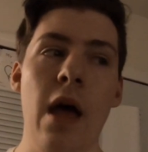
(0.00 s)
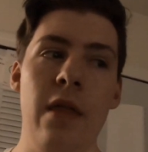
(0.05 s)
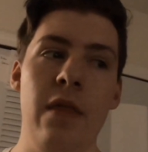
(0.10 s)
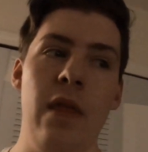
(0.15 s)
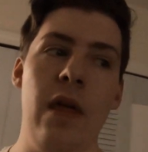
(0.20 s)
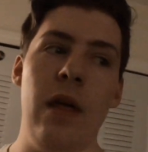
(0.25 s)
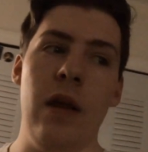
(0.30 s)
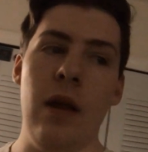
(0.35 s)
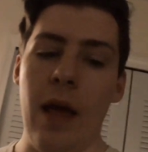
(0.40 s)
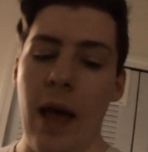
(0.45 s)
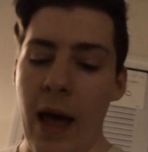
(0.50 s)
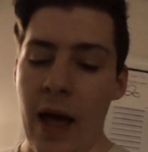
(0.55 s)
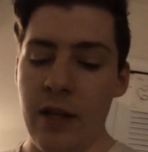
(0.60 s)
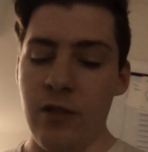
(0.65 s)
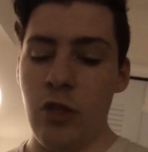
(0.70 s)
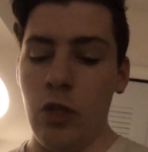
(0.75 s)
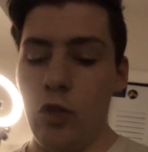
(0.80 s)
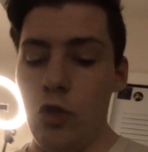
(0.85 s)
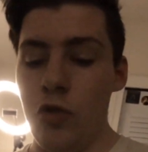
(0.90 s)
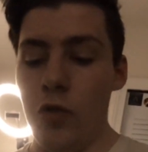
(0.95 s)
And then
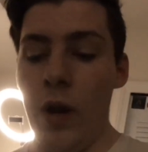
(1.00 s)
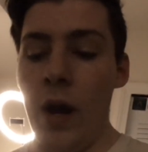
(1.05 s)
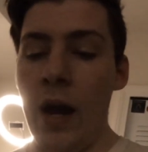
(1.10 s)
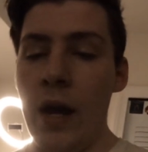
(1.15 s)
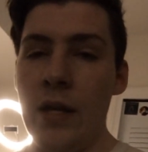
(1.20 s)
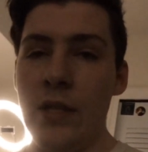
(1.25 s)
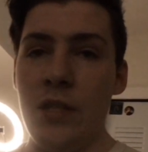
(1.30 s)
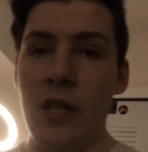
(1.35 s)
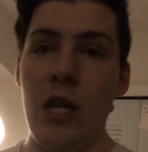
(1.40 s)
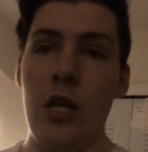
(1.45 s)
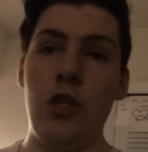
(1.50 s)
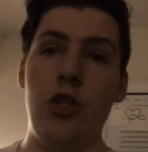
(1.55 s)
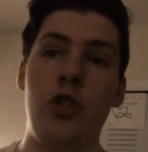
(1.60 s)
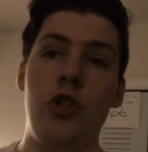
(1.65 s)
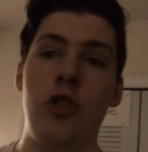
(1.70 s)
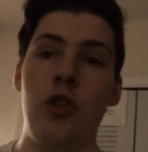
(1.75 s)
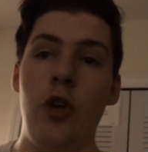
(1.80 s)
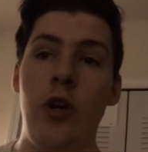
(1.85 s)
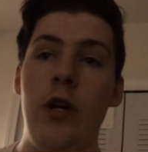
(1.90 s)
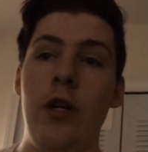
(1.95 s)
as it dries, it
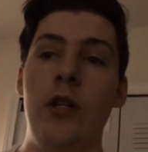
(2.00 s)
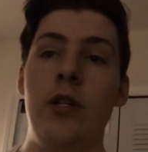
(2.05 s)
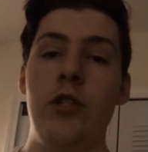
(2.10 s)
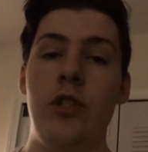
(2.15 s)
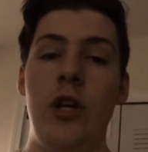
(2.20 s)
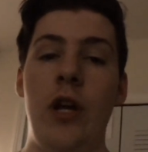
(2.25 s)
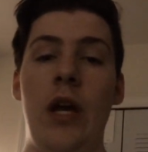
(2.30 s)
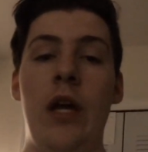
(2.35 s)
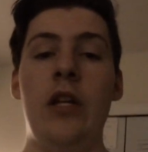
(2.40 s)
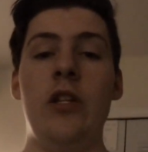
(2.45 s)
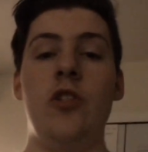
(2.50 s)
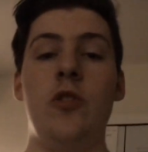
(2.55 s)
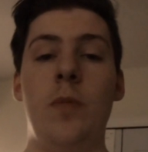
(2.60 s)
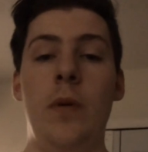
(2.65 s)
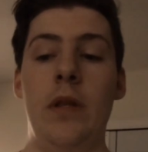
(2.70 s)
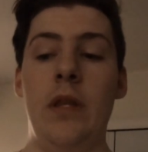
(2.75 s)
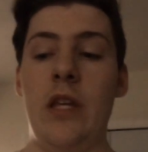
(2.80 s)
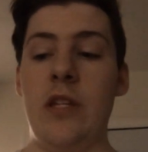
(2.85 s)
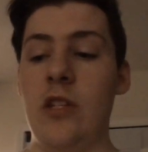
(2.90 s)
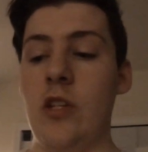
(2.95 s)
should
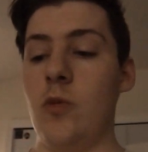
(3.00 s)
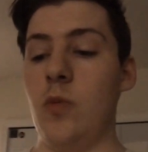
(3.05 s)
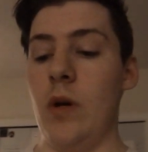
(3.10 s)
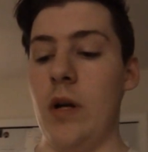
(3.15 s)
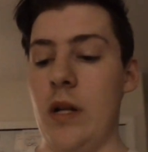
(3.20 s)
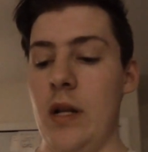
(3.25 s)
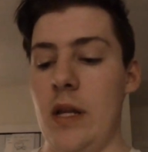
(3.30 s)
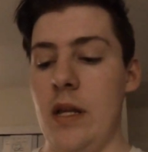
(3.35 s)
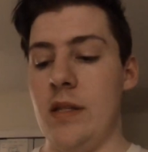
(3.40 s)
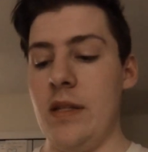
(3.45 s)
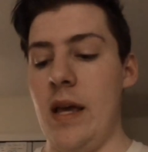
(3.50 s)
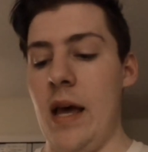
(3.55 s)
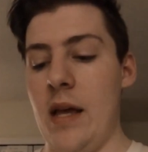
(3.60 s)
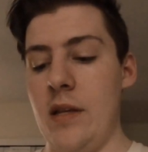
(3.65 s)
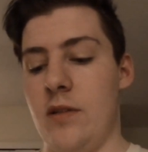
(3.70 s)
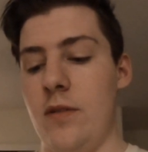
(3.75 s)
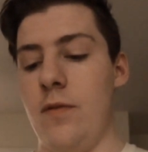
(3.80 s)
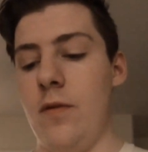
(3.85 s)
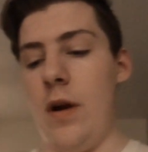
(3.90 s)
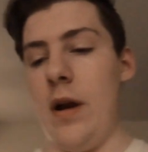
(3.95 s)
change, but this is what it is
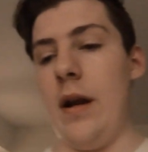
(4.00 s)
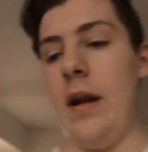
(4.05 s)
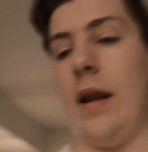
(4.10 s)
as of